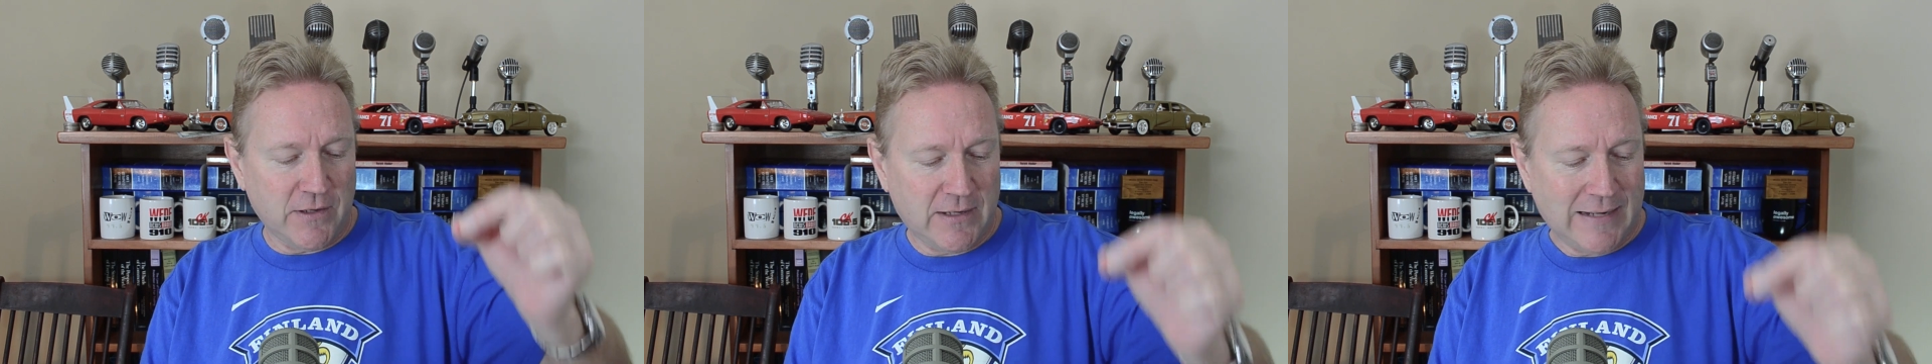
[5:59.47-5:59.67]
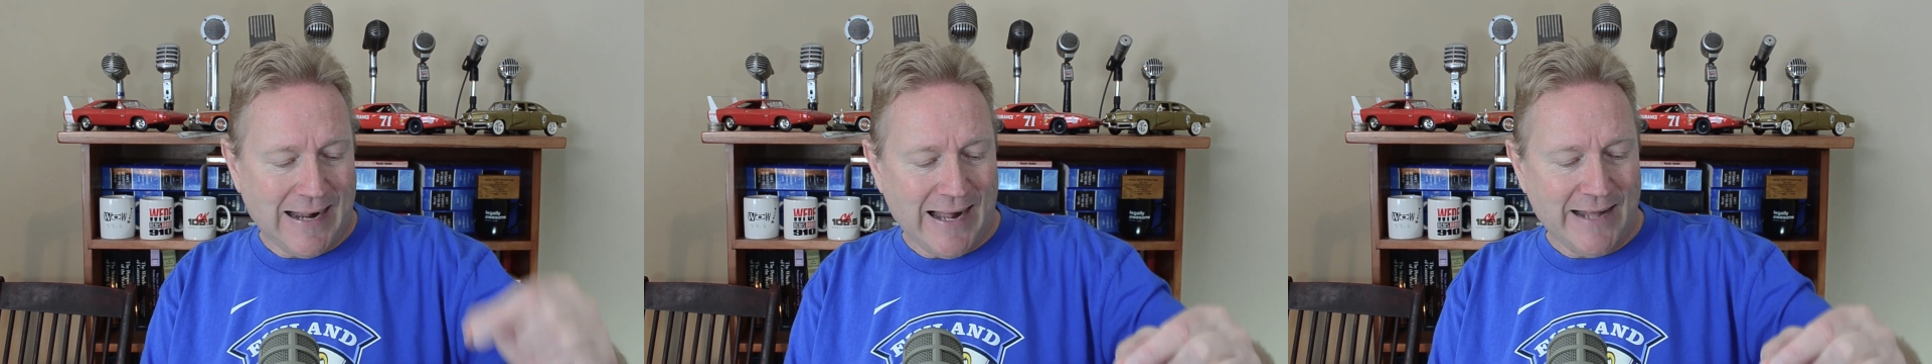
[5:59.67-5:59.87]

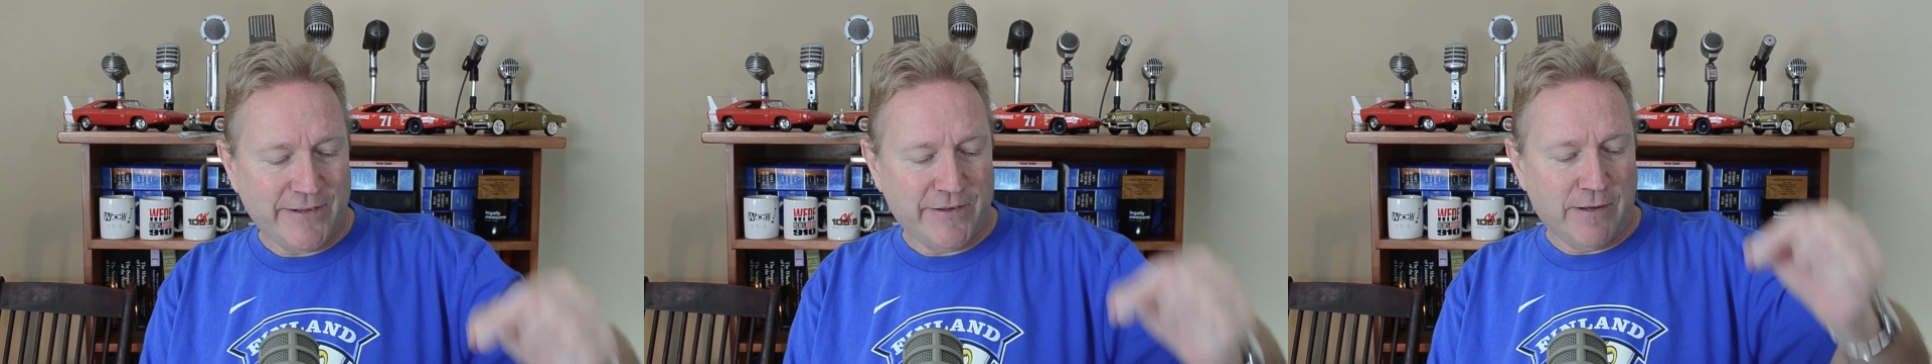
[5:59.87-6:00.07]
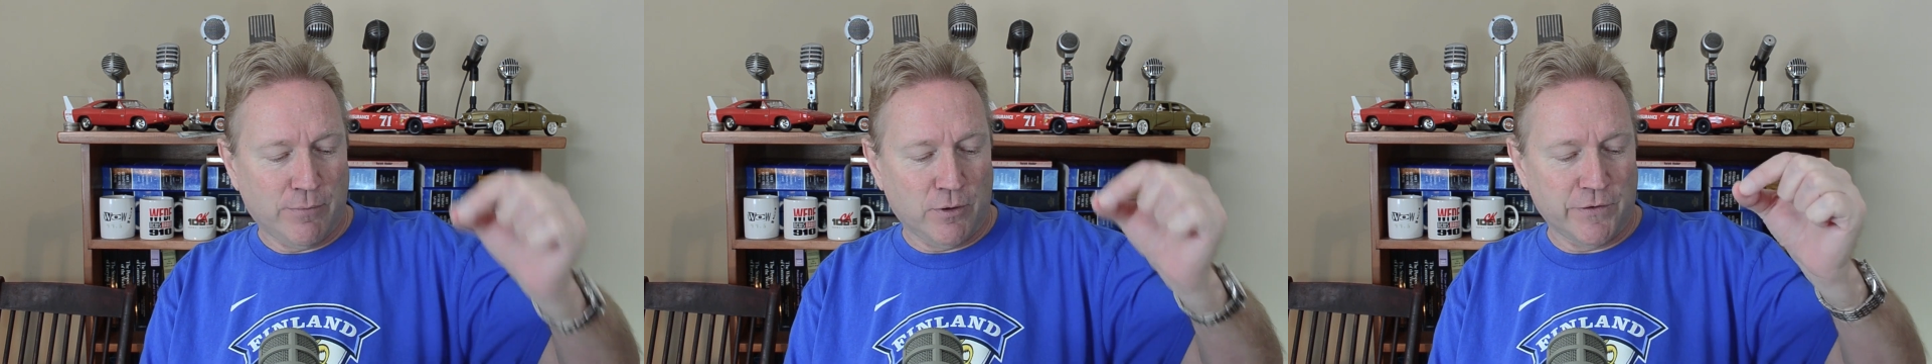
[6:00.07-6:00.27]

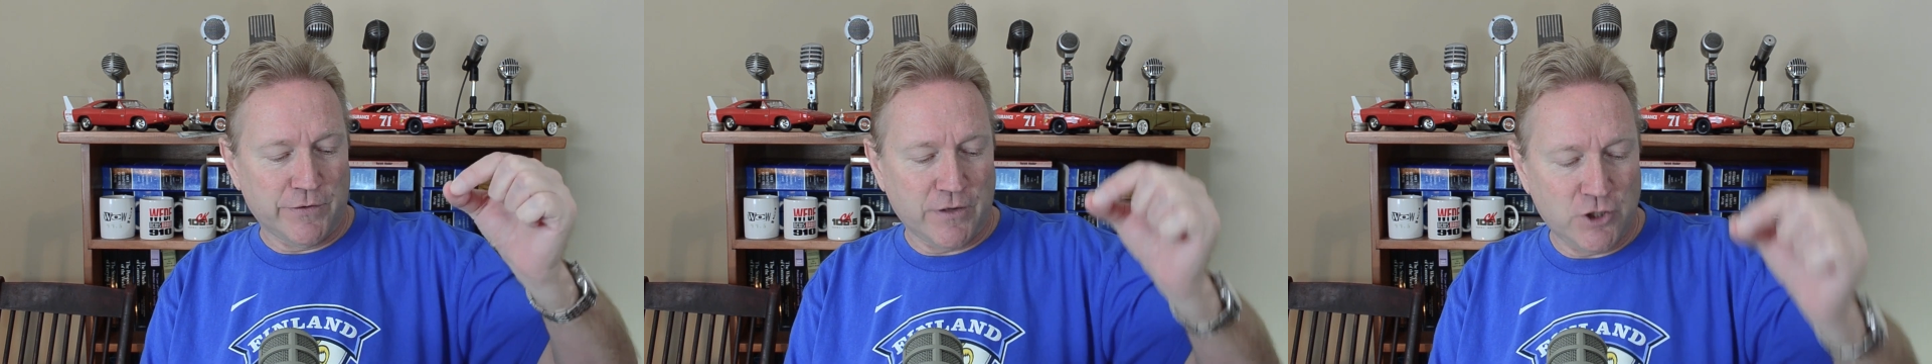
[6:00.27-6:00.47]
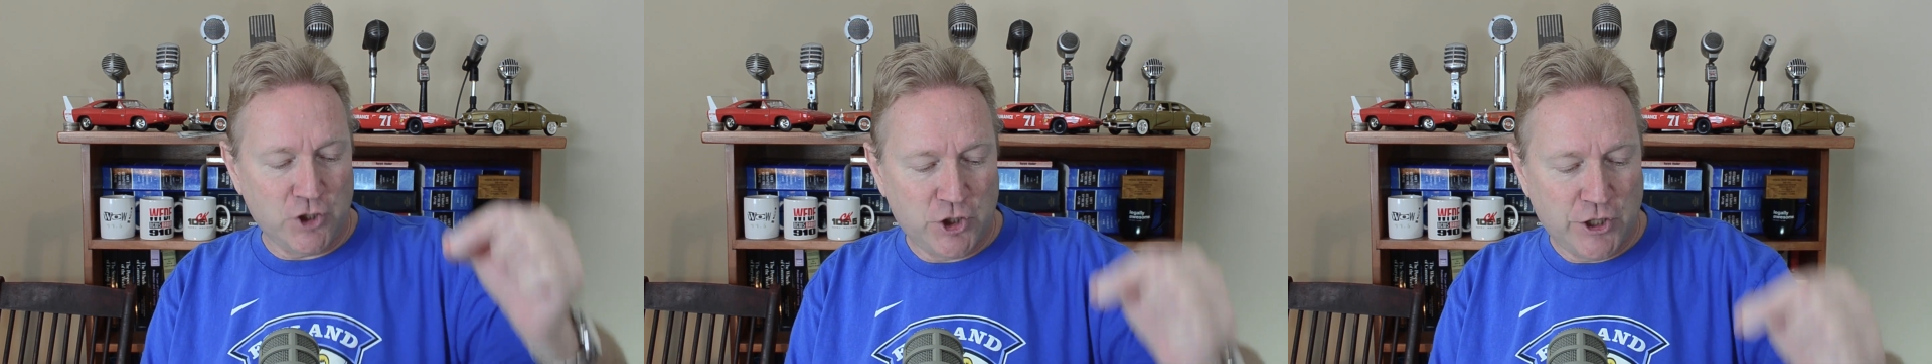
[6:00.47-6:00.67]
constables,
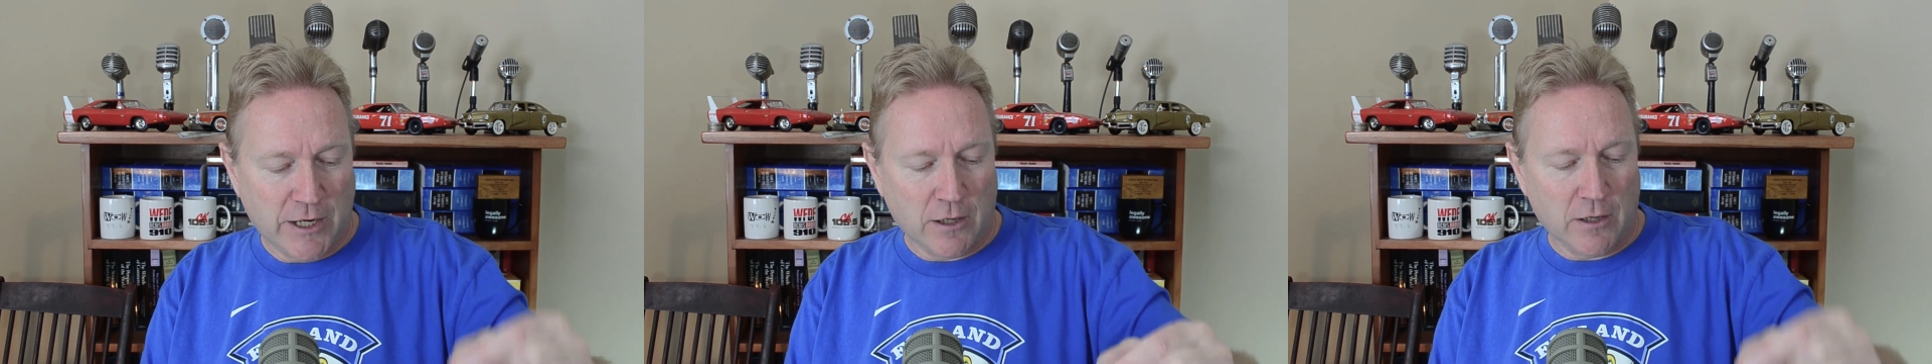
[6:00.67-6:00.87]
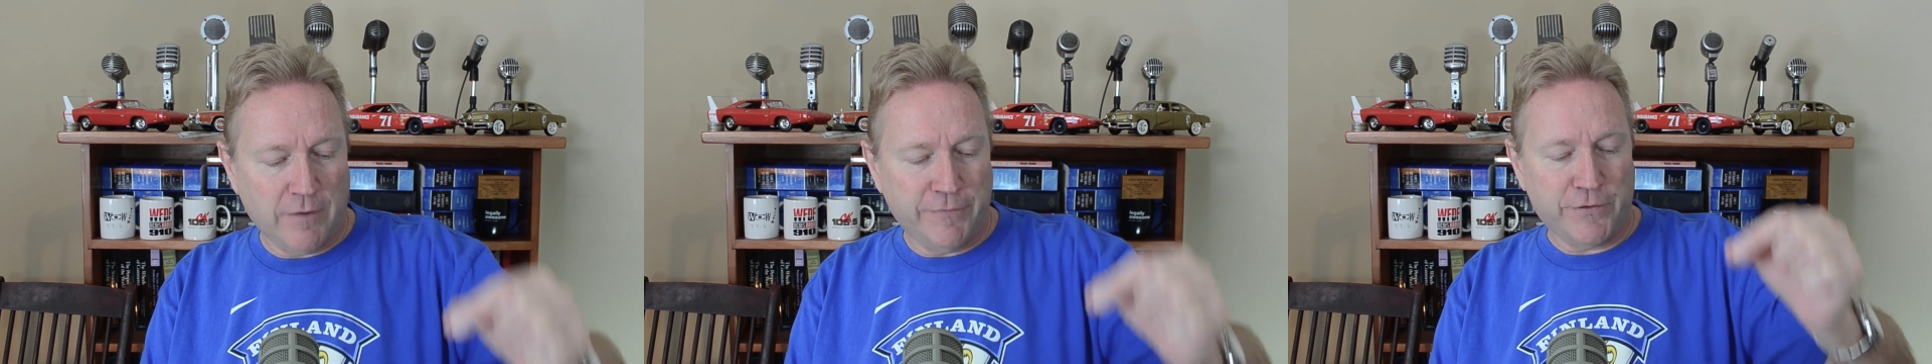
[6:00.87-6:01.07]

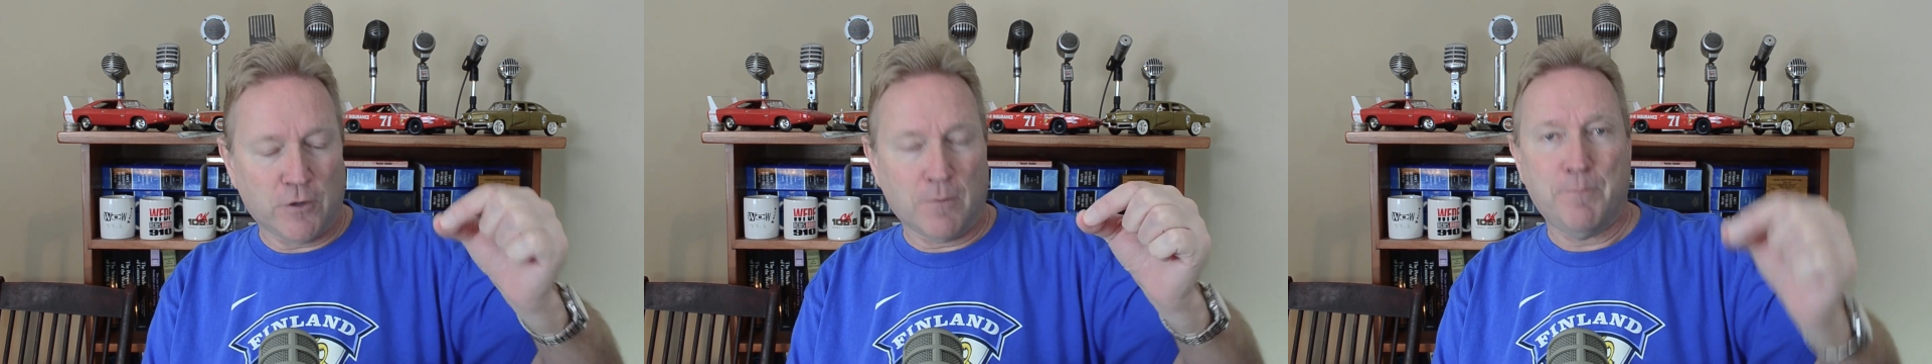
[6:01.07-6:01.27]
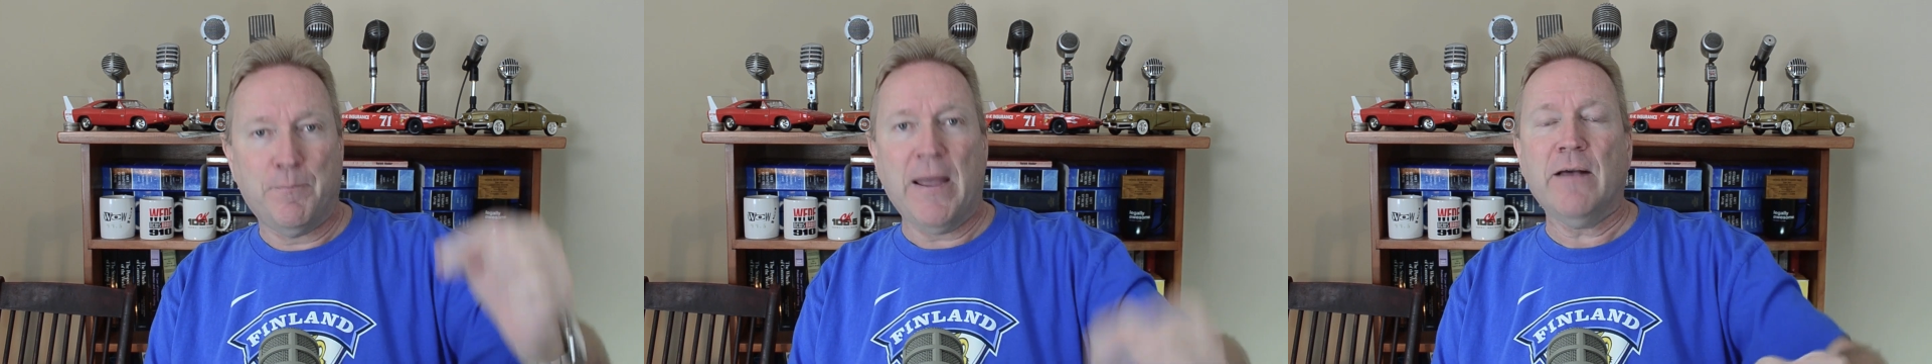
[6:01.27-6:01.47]
sheriffs, or
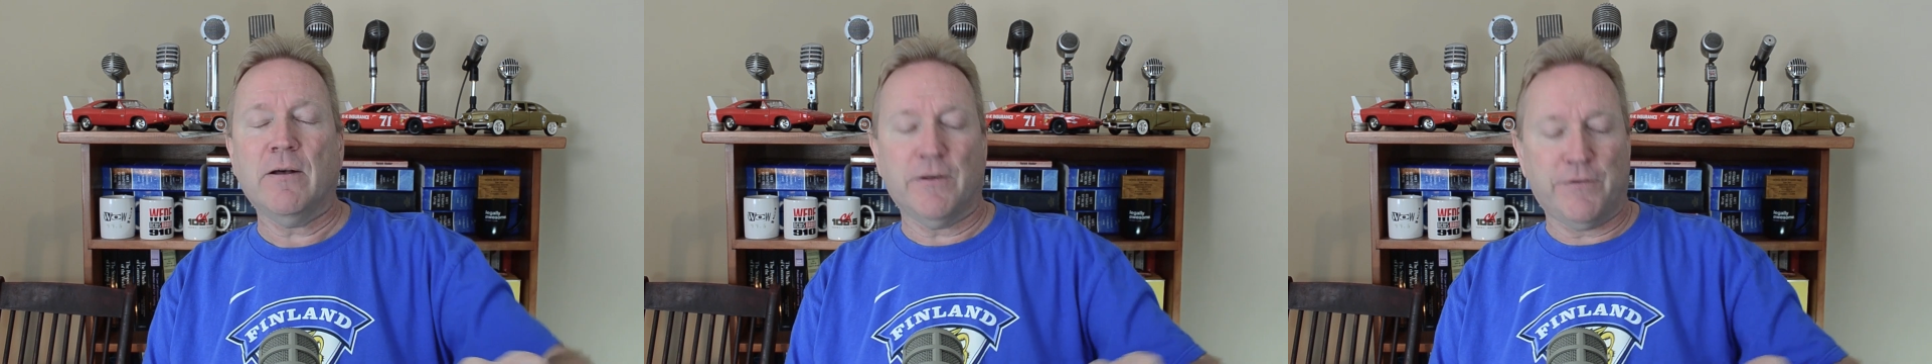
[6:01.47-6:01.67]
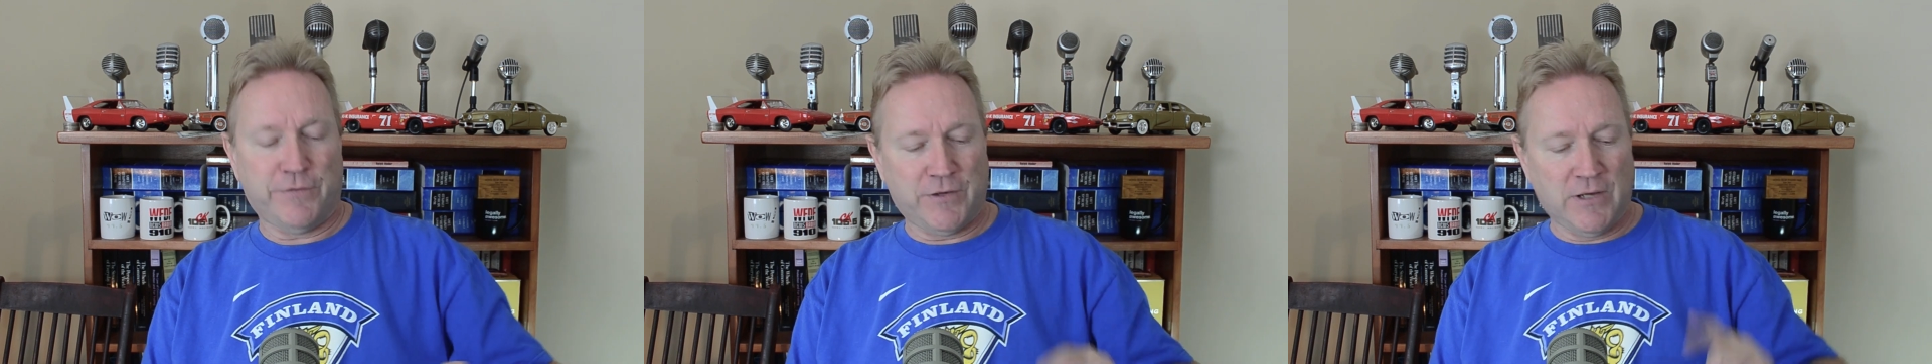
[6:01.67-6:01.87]

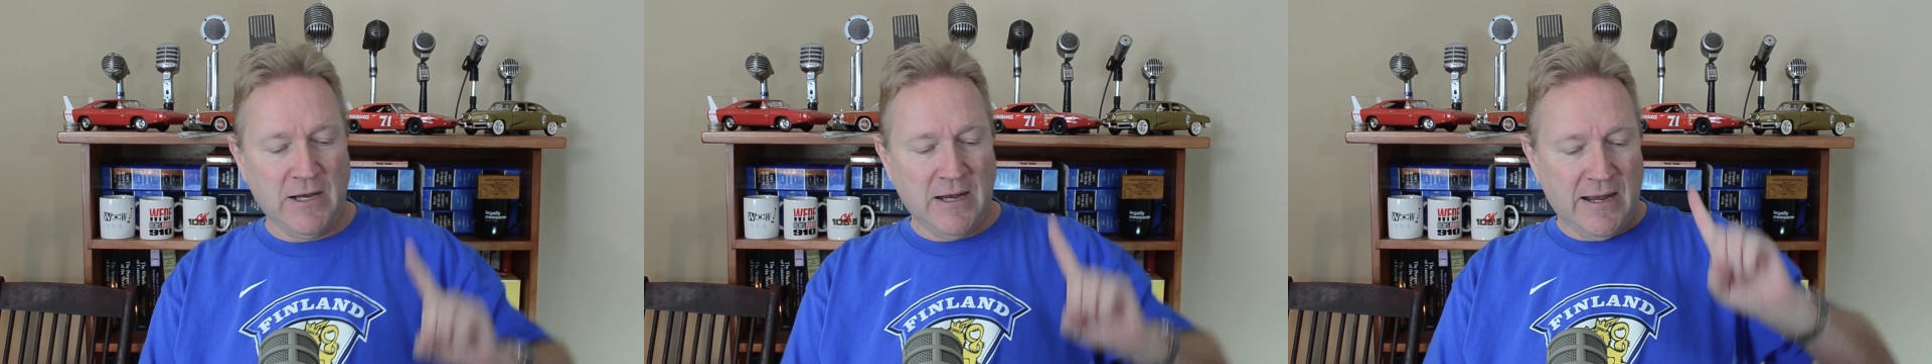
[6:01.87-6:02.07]
bailiffs,